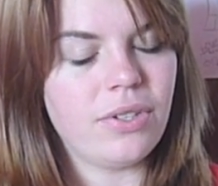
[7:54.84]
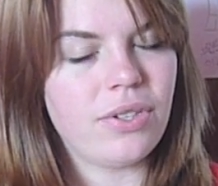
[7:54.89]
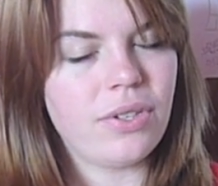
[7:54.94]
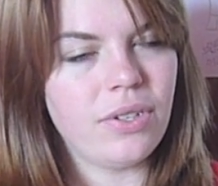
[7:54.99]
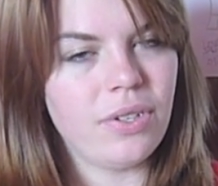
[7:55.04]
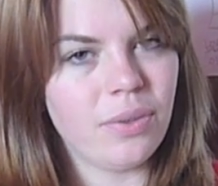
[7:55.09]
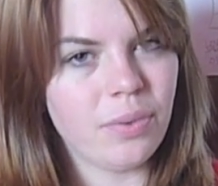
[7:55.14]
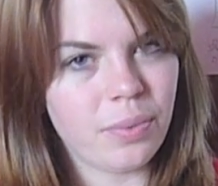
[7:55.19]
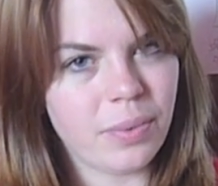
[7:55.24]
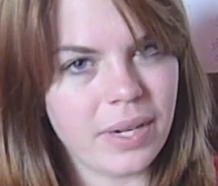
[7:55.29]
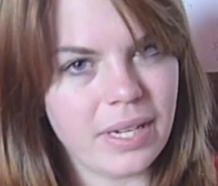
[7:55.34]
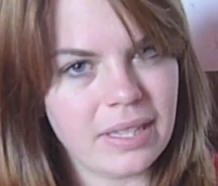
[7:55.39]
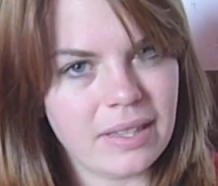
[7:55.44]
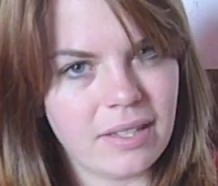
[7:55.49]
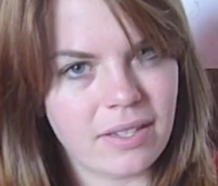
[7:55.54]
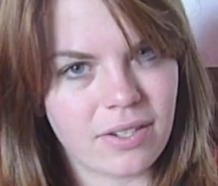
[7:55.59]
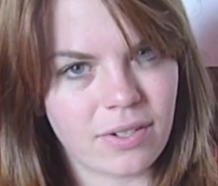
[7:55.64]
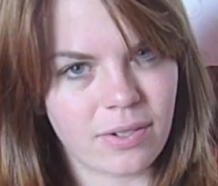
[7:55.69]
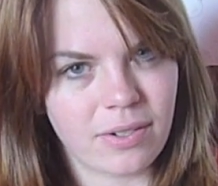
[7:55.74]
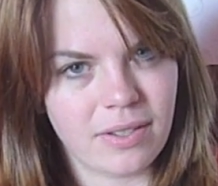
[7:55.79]
you read
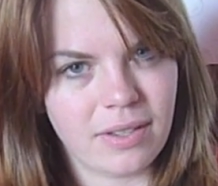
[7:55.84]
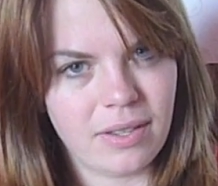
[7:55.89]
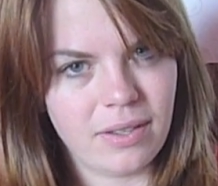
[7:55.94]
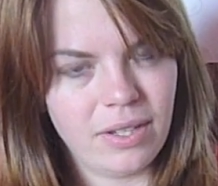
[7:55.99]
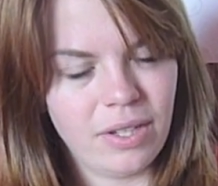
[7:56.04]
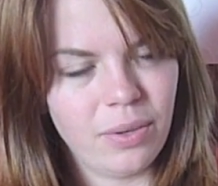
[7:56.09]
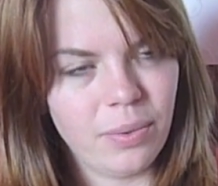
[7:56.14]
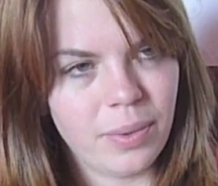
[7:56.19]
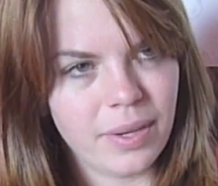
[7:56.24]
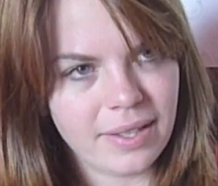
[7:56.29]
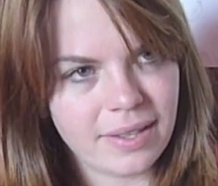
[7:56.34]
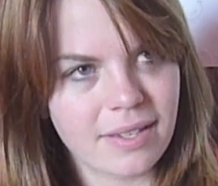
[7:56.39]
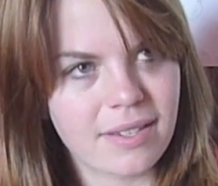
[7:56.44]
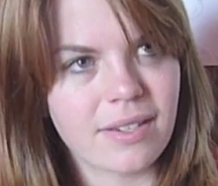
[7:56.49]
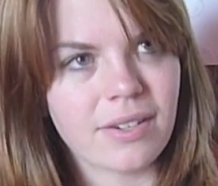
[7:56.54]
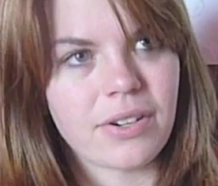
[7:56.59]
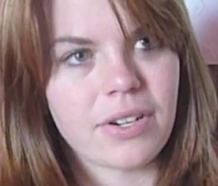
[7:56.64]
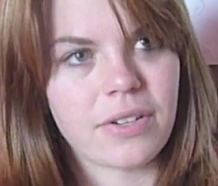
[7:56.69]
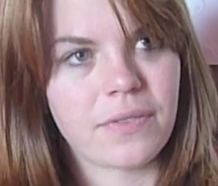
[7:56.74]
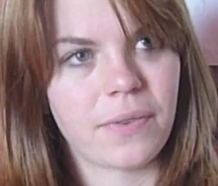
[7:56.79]
the
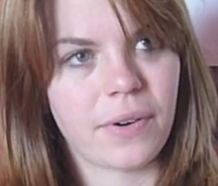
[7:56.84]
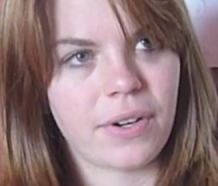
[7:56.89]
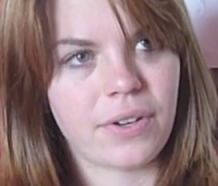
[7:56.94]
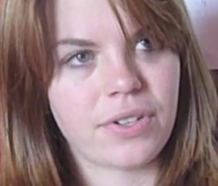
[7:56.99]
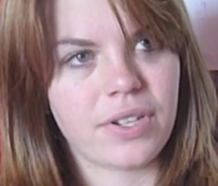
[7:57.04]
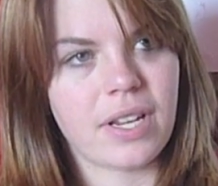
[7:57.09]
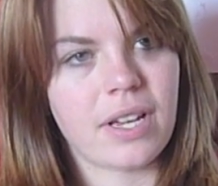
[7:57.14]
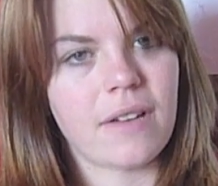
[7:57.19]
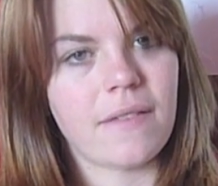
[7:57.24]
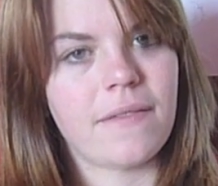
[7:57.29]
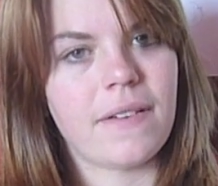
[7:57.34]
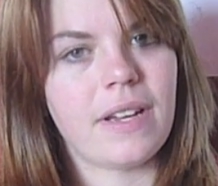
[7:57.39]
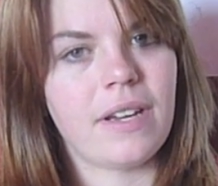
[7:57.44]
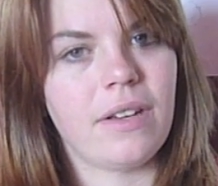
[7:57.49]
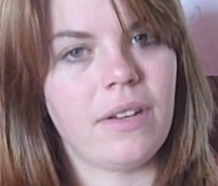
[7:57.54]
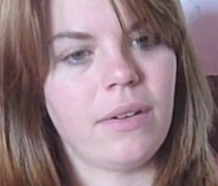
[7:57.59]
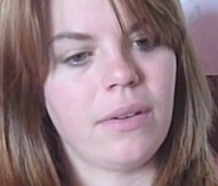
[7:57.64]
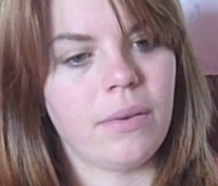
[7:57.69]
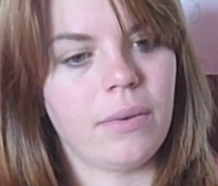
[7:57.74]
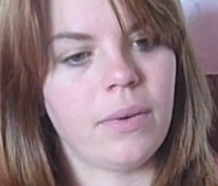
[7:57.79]
series for yourself,
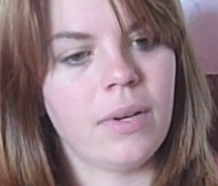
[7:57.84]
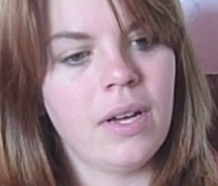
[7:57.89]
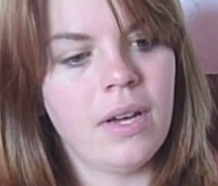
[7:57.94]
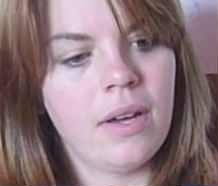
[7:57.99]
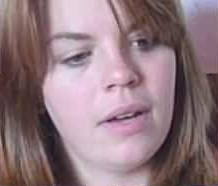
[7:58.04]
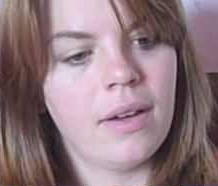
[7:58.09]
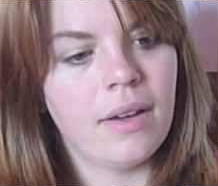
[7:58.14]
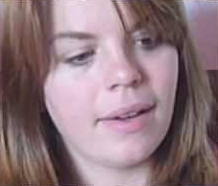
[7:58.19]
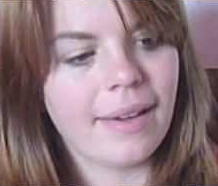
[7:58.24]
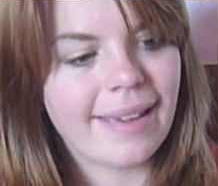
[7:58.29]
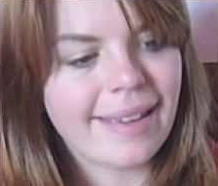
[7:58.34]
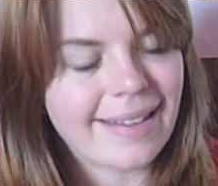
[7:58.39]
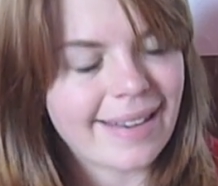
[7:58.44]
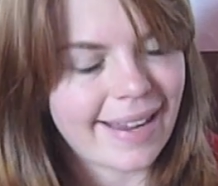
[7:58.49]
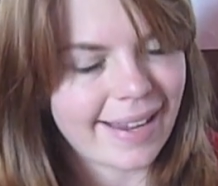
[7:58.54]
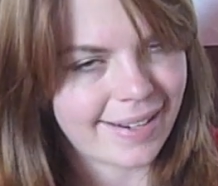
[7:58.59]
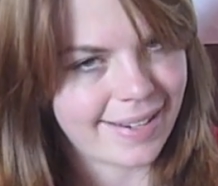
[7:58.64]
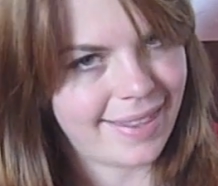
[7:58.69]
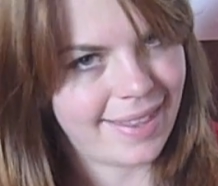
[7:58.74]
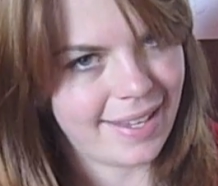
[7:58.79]
and you
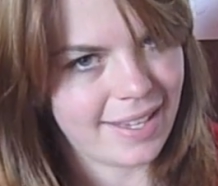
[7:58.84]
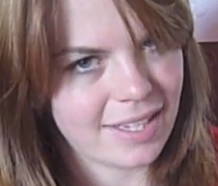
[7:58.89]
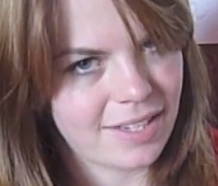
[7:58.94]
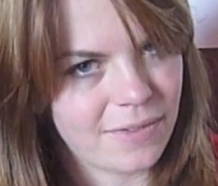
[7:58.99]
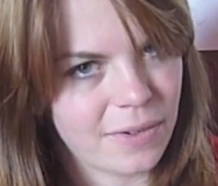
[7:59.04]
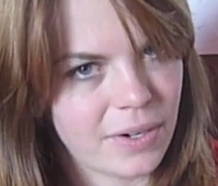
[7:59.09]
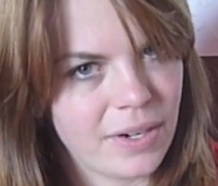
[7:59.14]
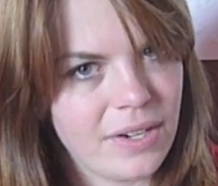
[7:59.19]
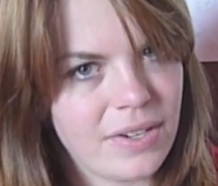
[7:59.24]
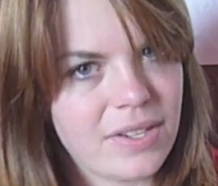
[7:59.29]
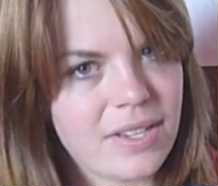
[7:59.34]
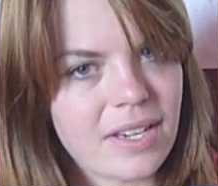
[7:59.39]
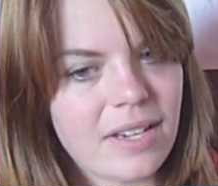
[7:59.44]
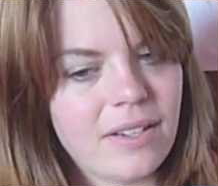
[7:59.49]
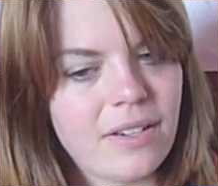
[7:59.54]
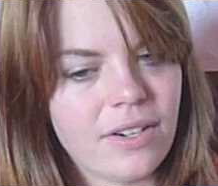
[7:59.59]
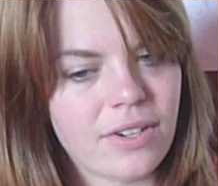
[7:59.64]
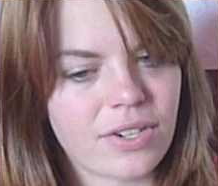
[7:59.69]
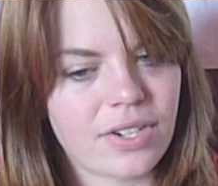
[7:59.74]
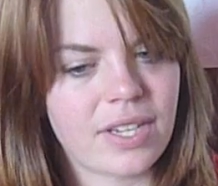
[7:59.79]
connect things for
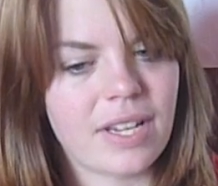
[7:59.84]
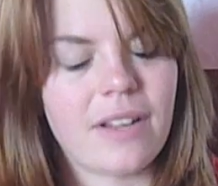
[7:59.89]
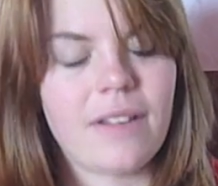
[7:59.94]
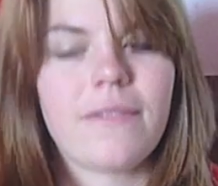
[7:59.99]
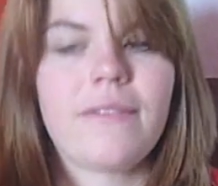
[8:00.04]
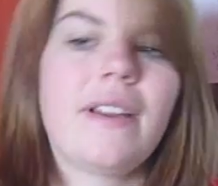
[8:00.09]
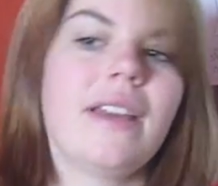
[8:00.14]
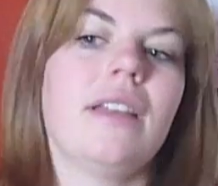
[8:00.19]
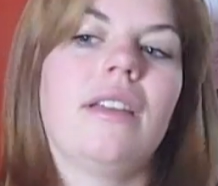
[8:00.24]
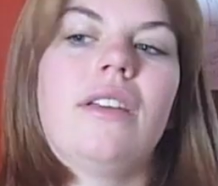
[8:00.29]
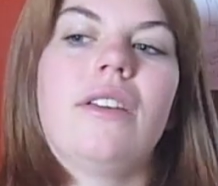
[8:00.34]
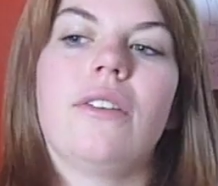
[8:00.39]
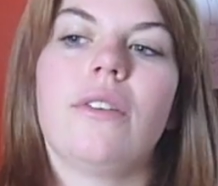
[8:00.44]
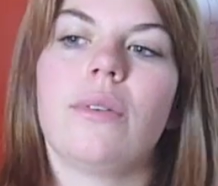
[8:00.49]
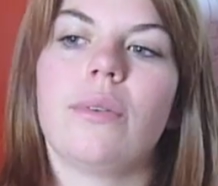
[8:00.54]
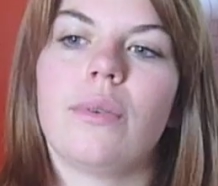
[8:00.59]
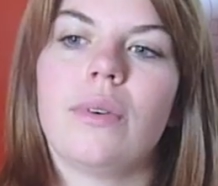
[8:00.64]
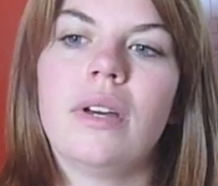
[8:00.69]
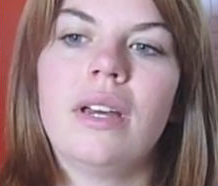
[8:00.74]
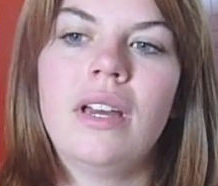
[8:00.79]
yourself, and
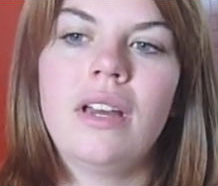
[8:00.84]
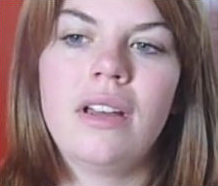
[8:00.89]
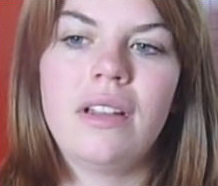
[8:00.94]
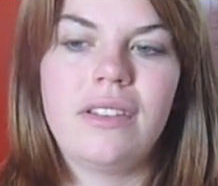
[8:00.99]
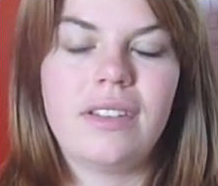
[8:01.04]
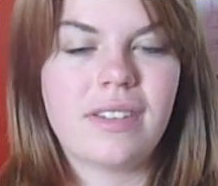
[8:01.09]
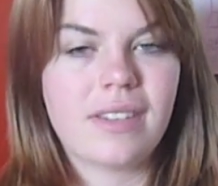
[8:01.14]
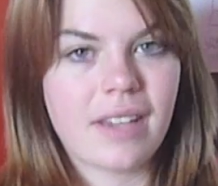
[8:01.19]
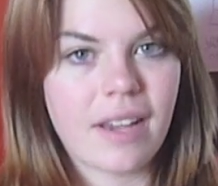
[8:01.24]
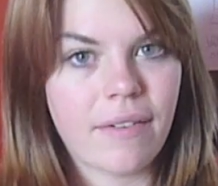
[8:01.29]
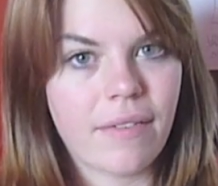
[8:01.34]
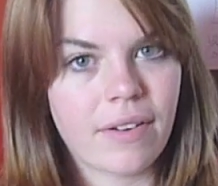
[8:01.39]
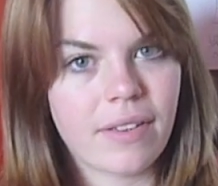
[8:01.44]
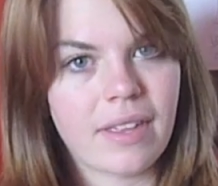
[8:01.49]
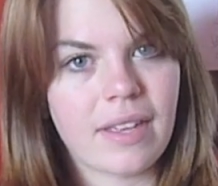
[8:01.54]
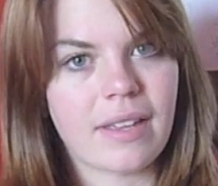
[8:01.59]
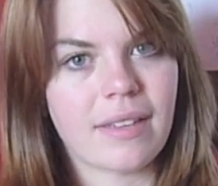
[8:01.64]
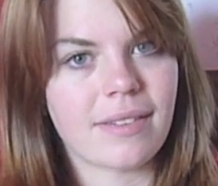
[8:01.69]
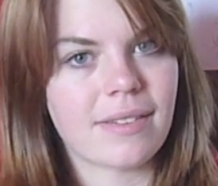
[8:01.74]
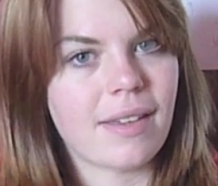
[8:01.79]
you discover
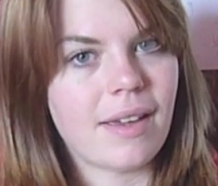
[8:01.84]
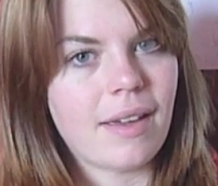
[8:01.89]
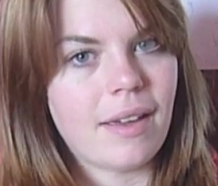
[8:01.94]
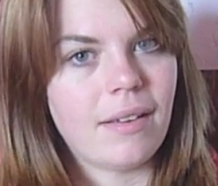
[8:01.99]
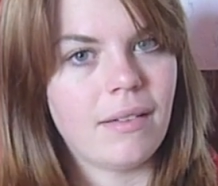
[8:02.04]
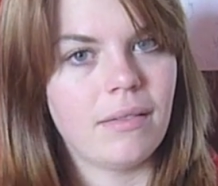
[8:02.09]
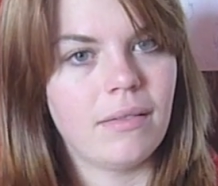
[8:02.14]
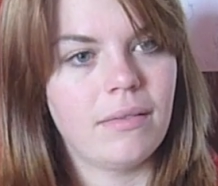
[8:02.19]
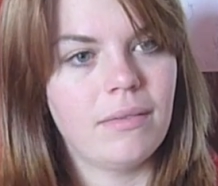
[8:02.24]
things that